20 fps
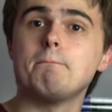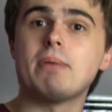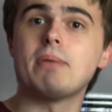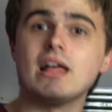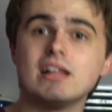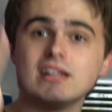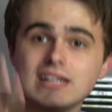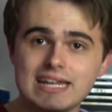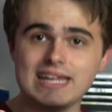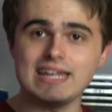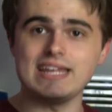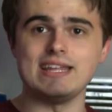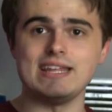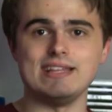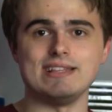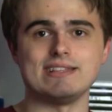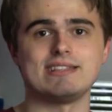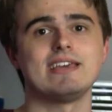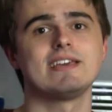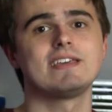
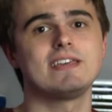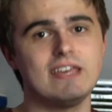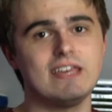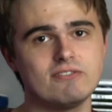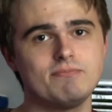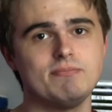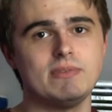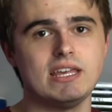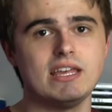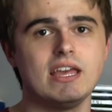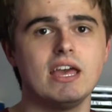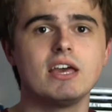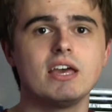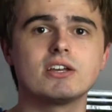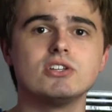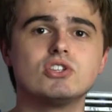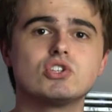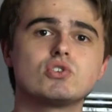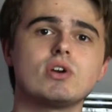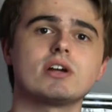please give me
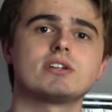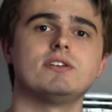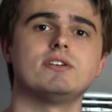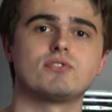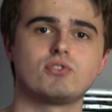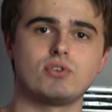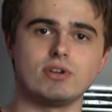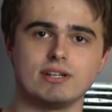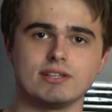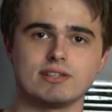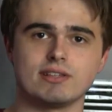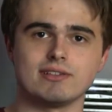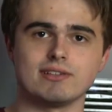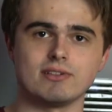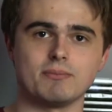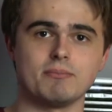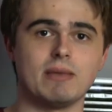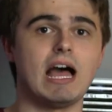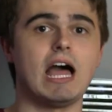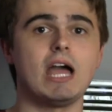constructive
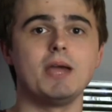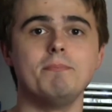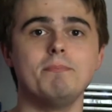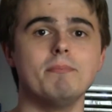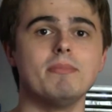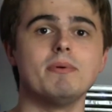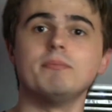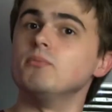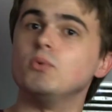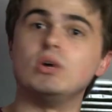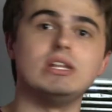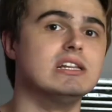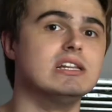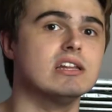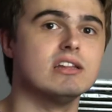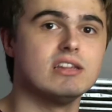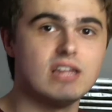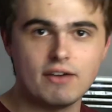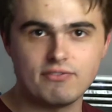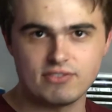criticism. I would
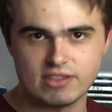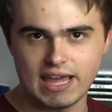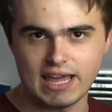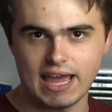love